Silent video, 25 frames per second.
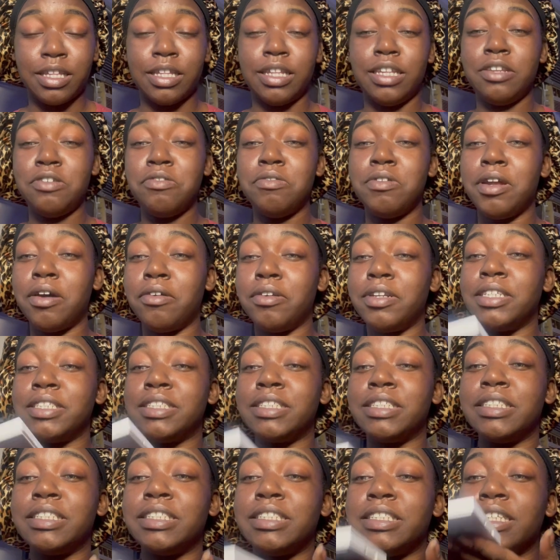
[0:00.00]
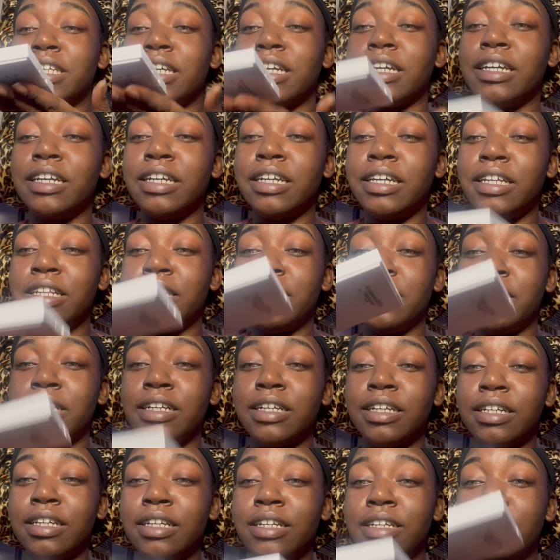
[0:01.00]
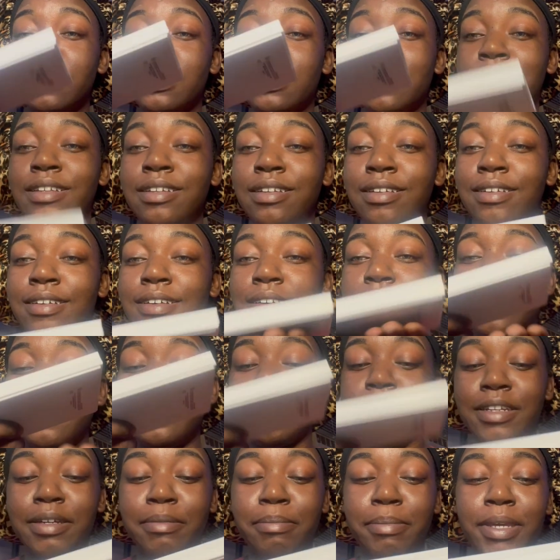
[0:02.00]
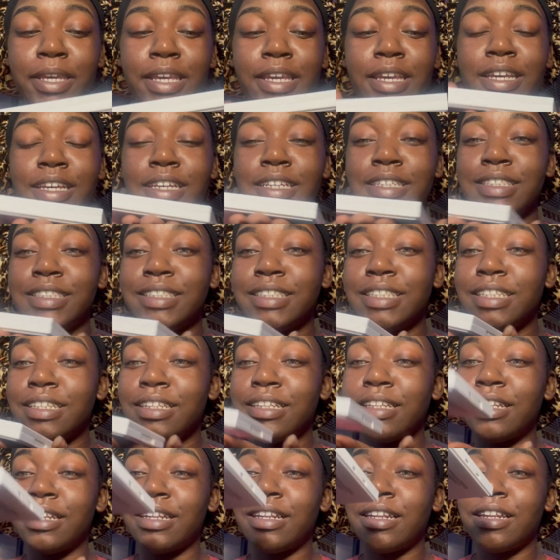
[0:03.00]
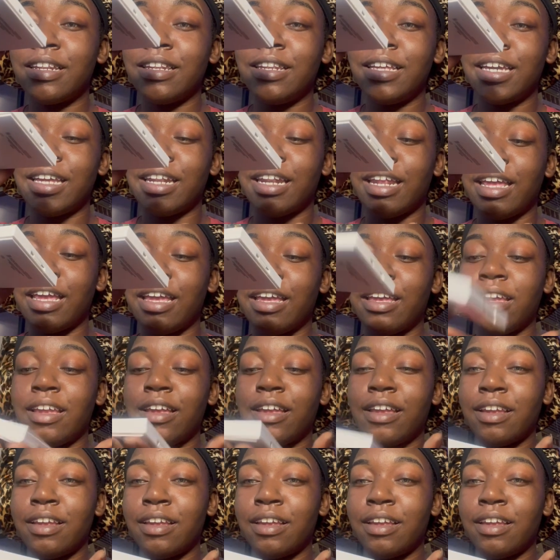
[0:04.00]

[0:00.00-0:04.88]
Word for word: You know this is a good little, good little bit because look at that.